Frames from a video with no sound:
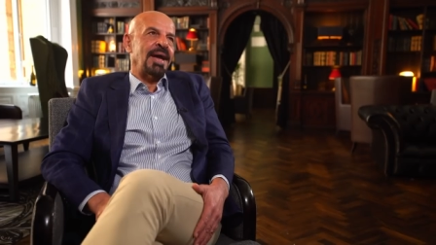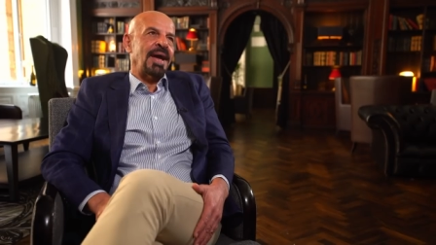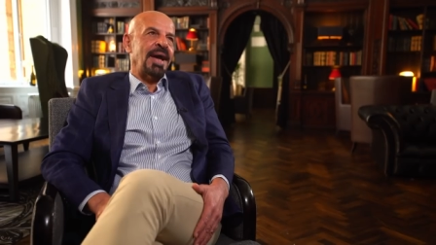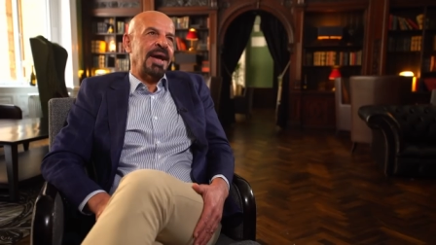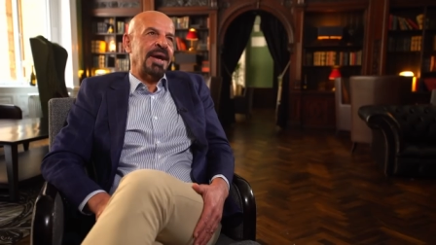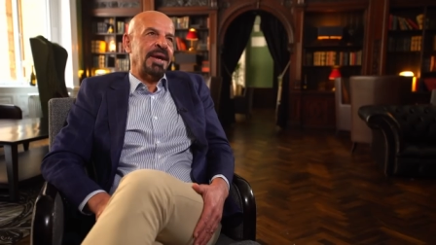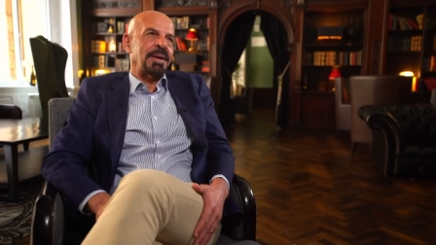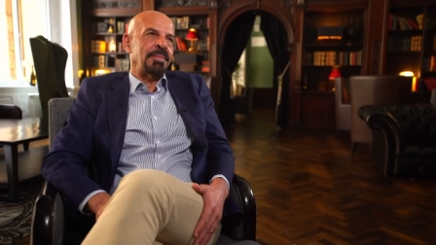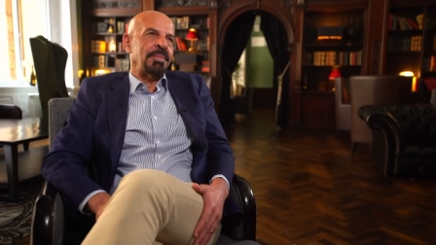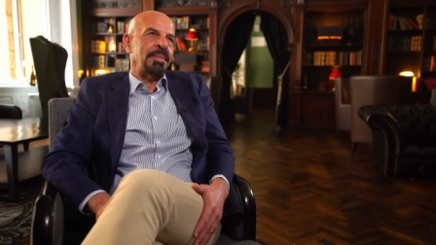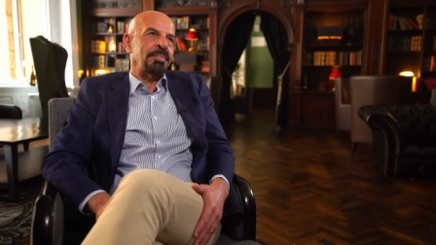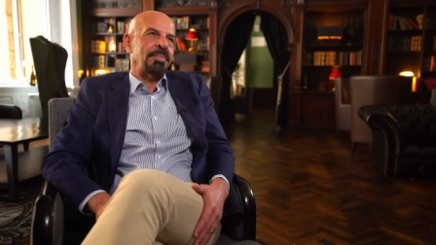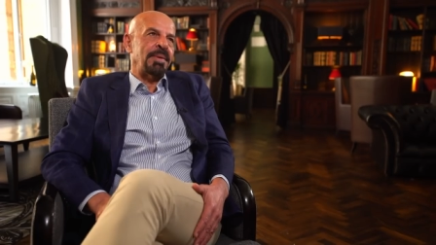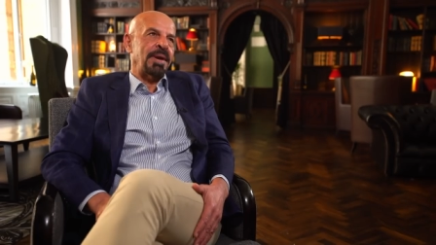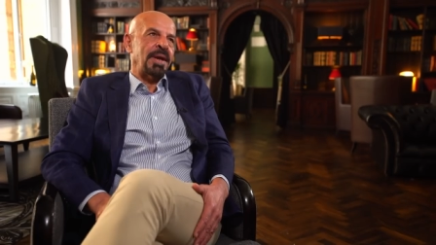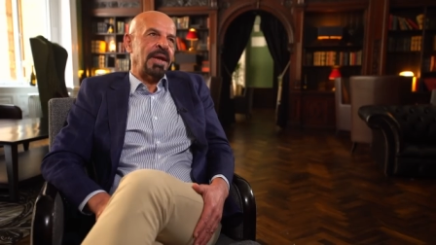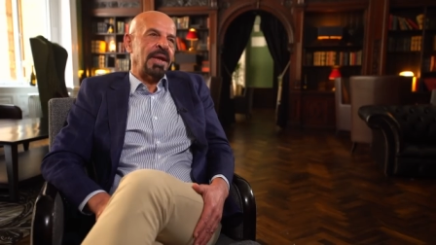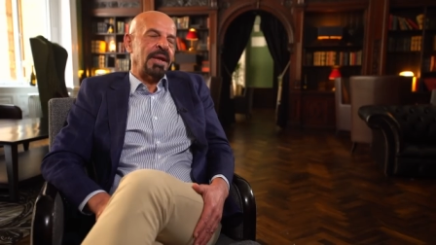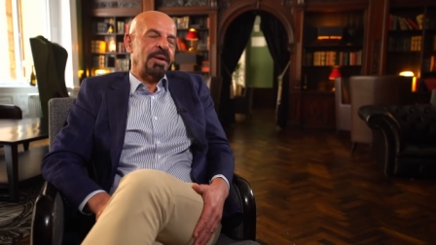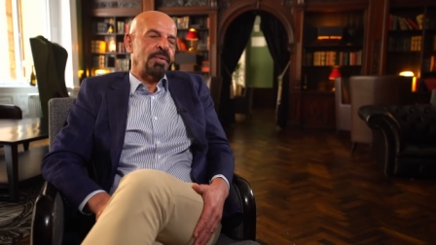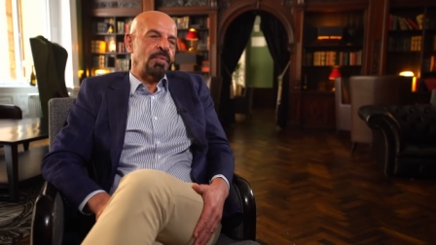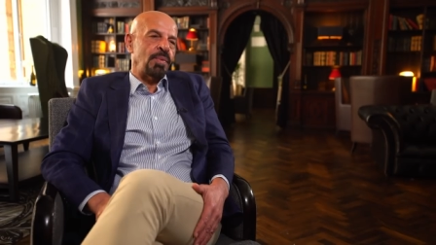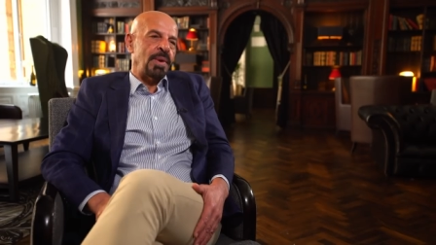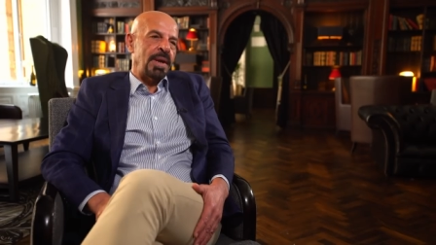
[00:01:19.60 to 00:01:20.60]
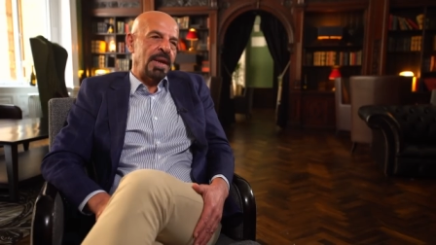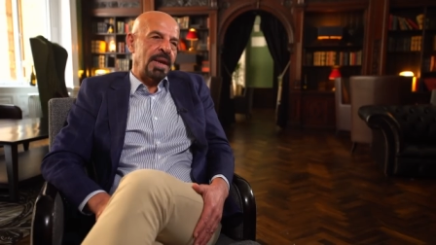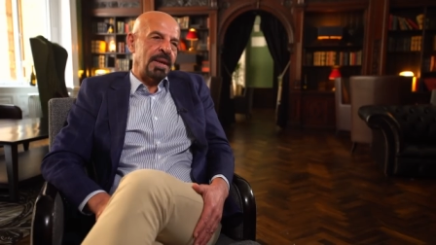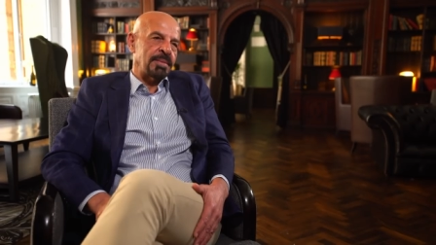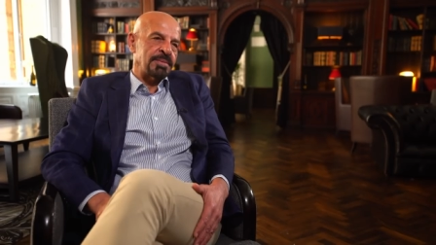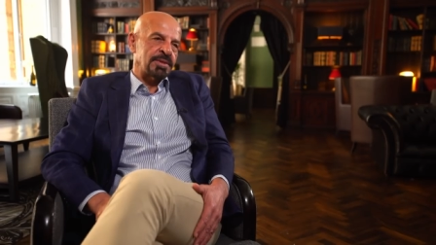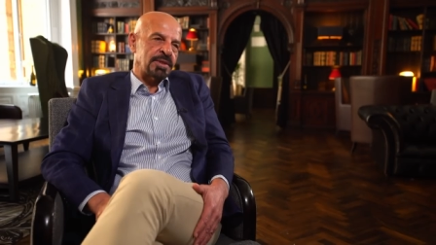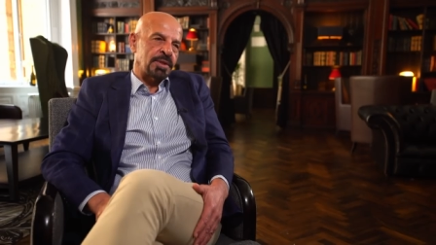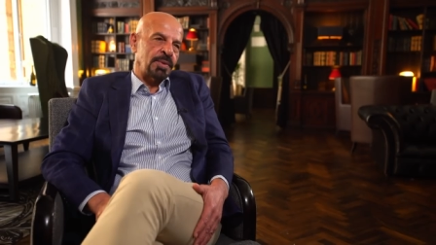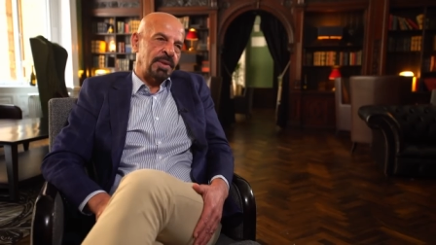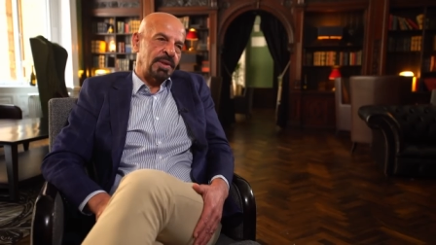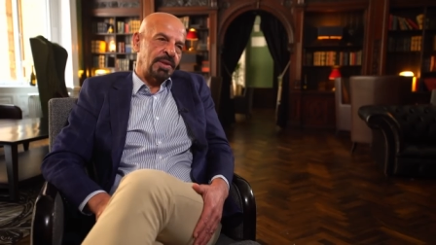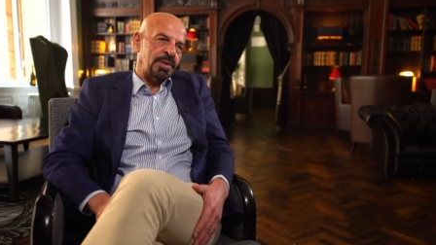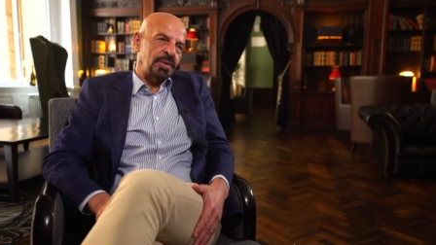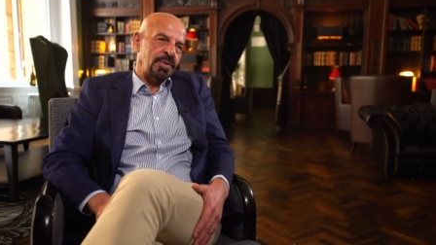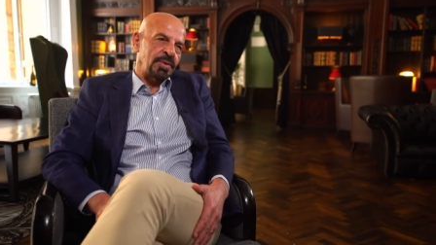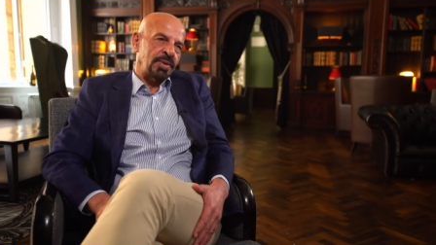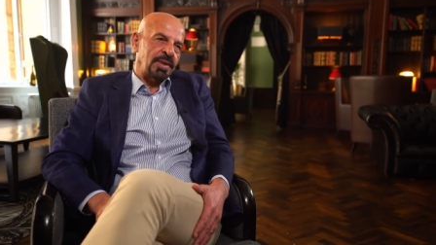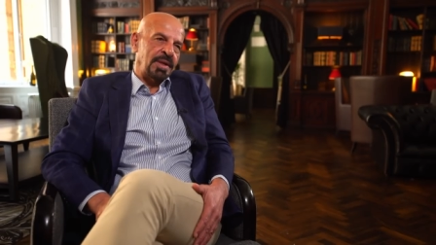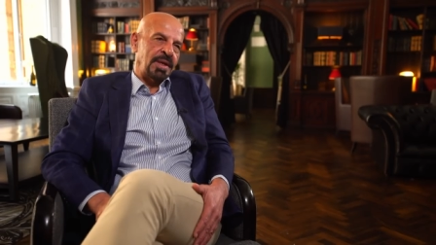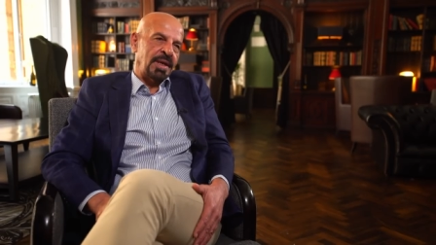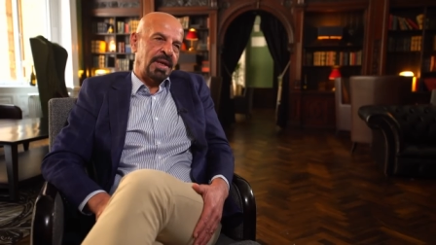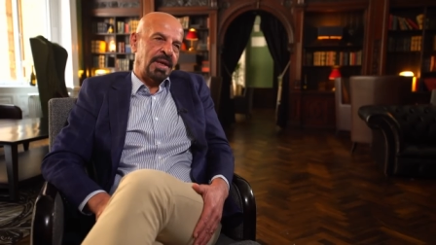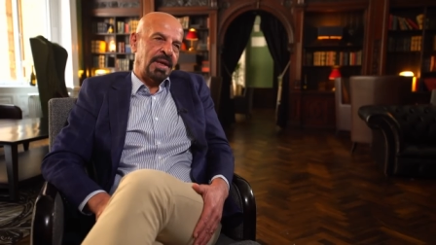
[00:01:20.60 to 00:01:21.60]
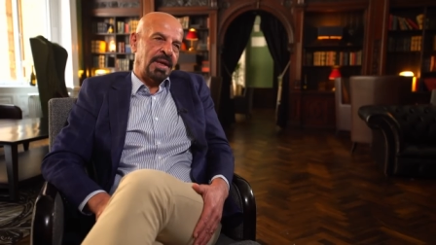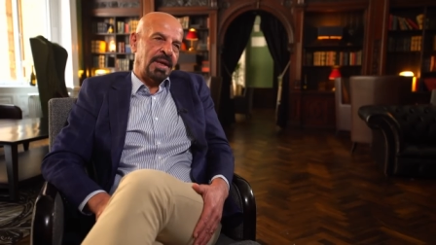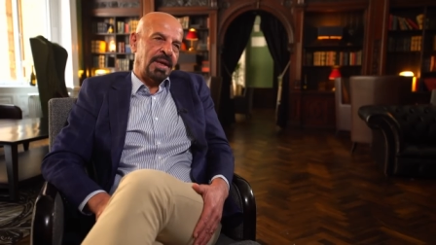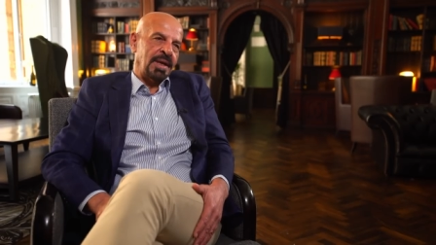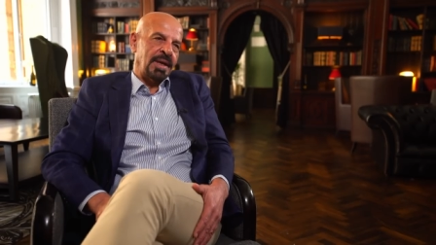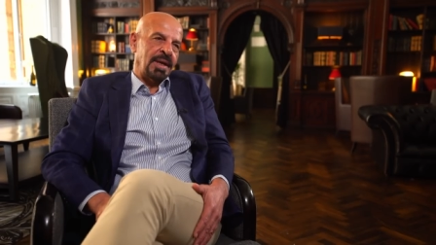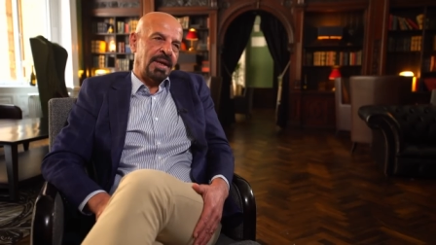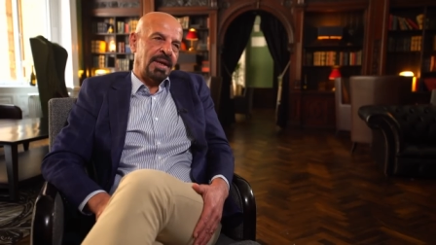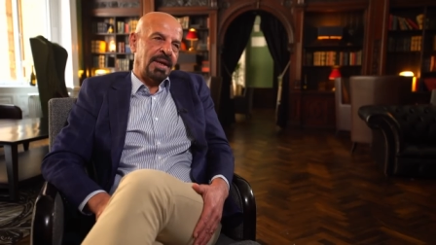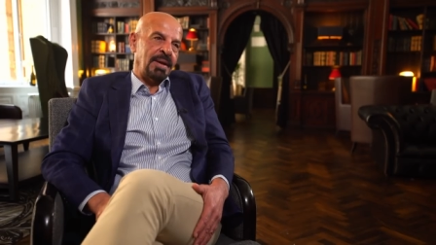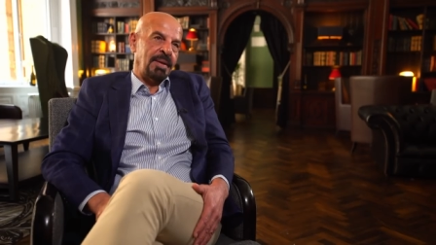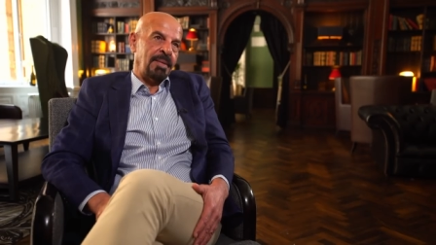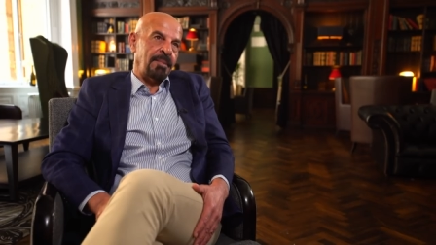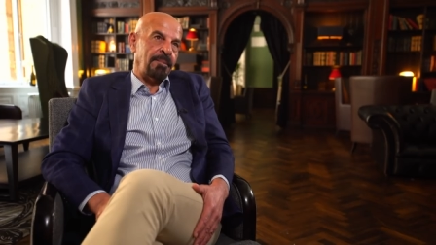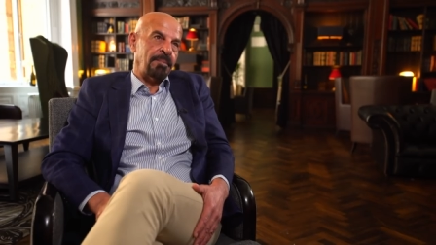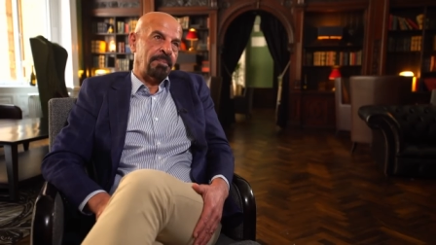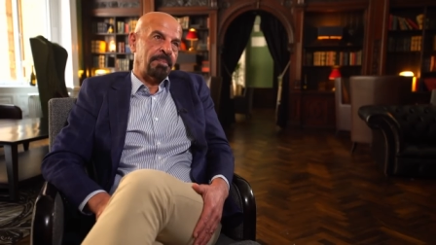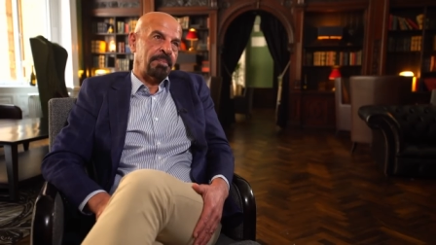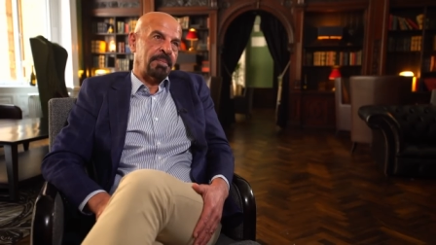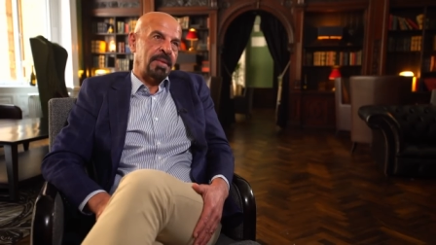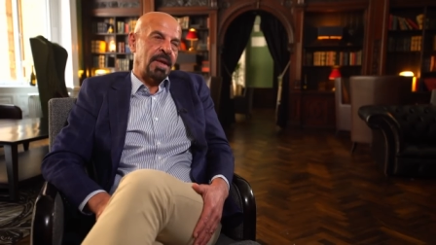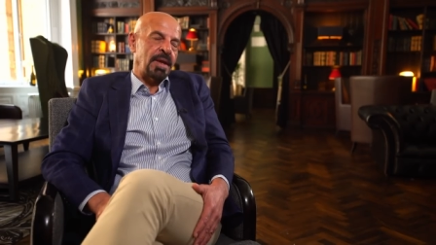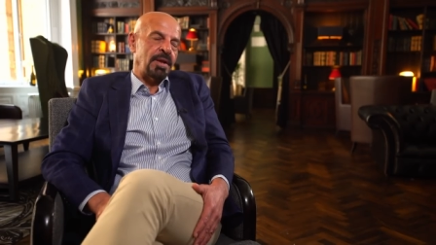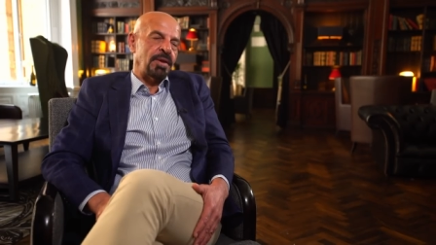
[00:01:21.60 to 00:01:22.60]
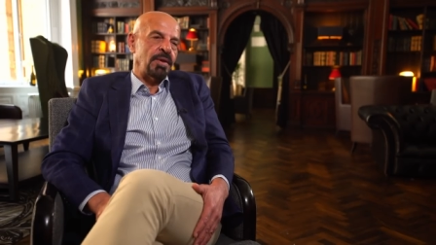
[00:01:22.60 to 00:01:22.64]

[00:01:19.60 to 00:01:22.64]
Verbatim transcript: I remember Ian Williams going to the um,